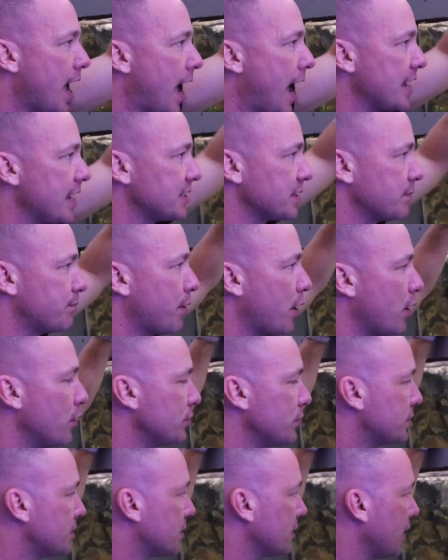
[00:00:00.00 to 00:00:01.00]
As
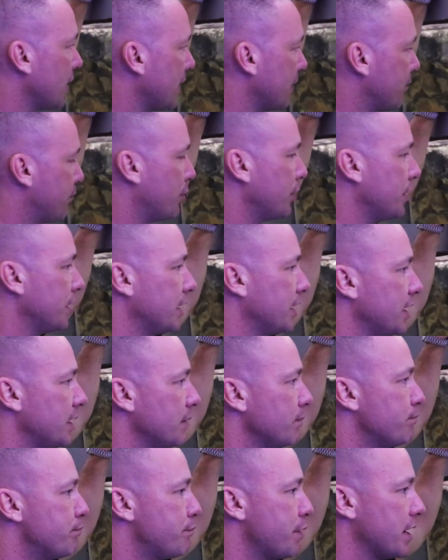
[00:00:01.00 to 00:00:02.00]
opposed to like putting in
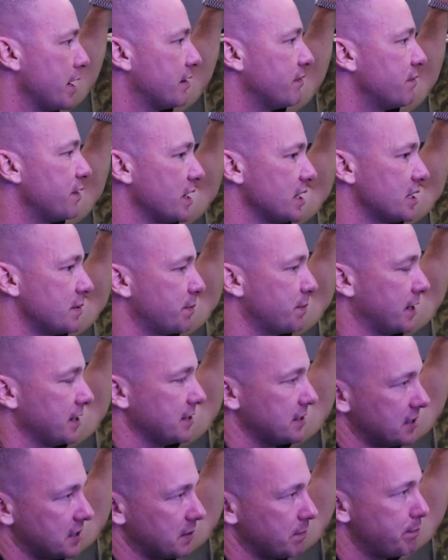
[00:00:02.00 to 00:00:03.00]
big fish because
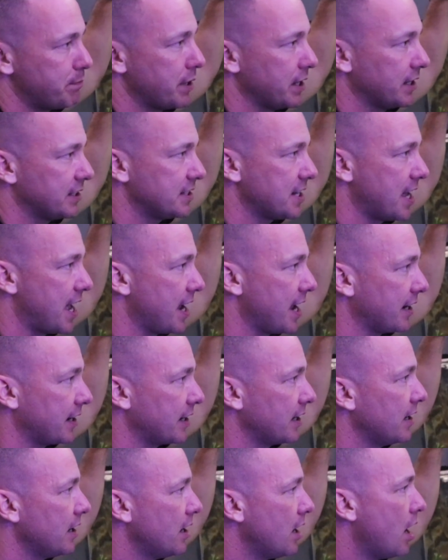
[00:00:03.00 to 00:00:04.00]
it's a big tank.
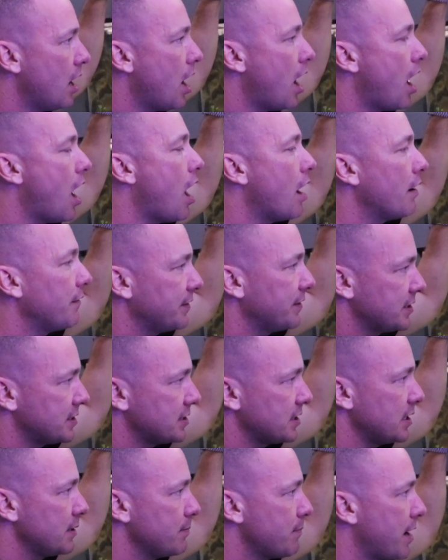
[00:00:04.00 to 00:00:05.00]

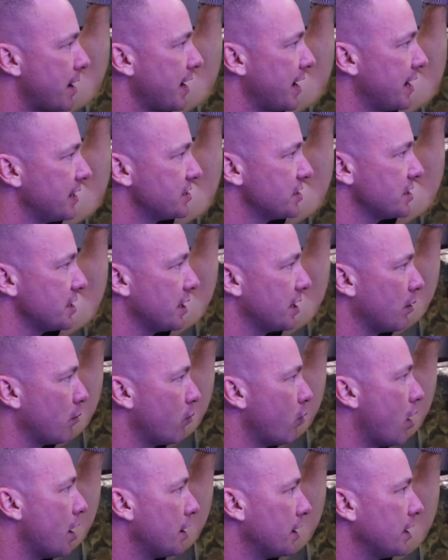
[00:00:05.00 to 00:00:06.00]
Obviously my Asian
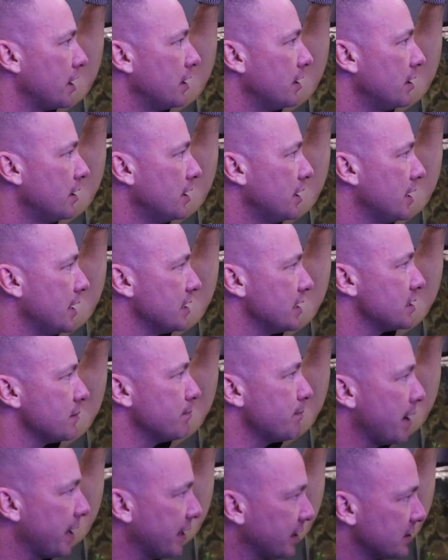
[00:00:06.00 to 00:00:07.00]
arowana is a
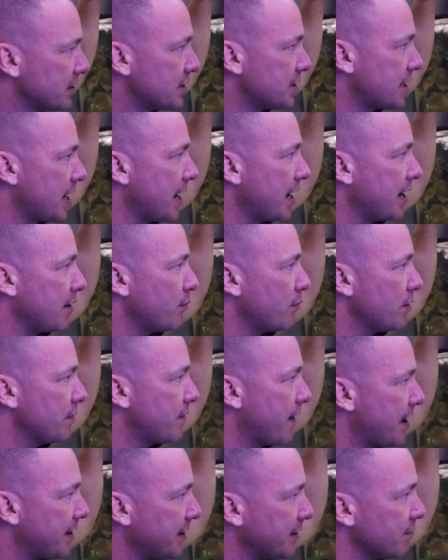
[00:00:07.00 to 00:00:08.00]
mainstay. We've
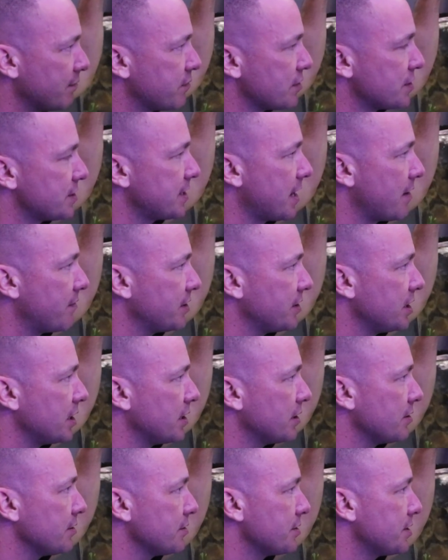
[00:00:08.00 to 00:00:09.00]
had him for 7
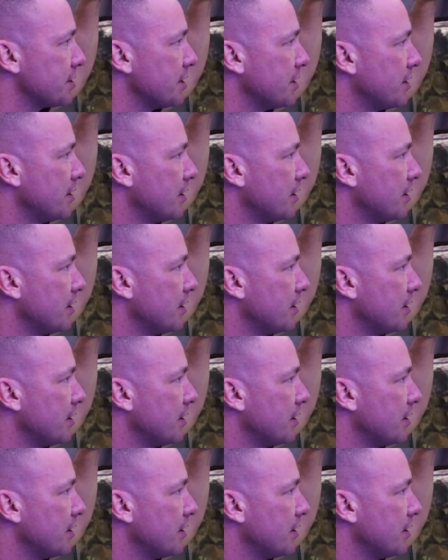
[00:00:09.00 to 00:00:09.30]
years.